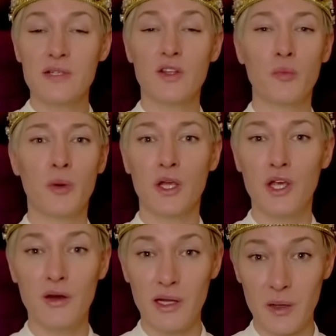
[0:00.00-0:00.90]
in the
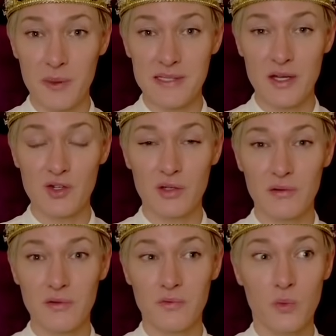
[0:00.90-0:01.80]
peculiar position
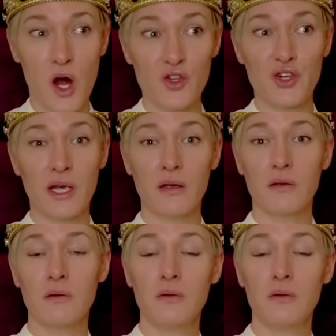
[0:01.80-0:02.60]
of watching